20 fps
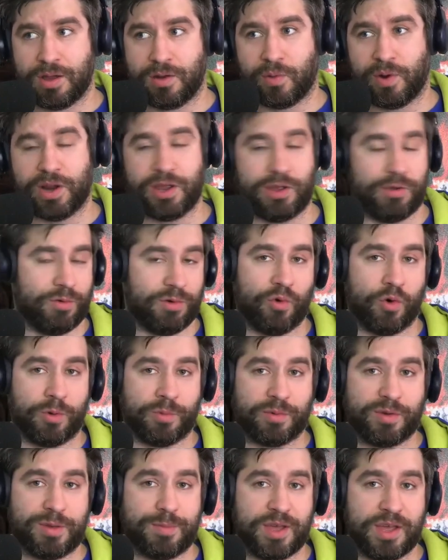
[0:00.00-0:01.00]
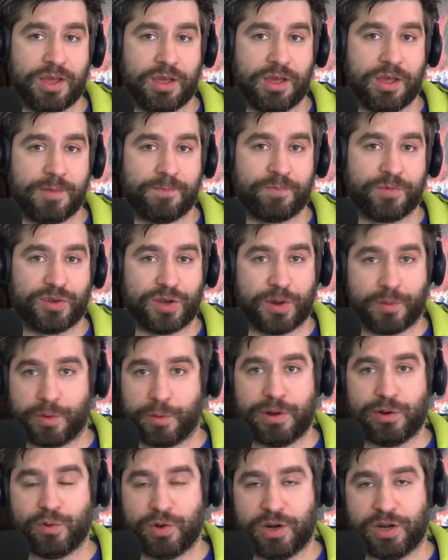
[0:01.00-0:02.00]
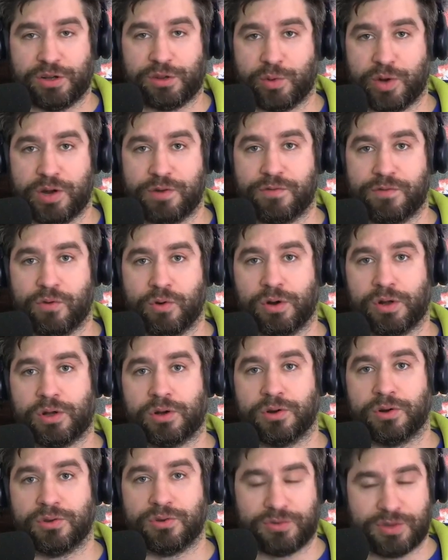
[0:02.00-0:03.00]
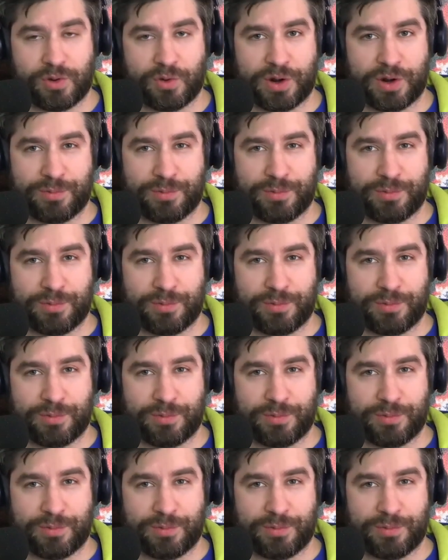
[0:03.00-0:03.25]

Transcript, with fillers: when it would normally be somewhere between three and four dollars. You see what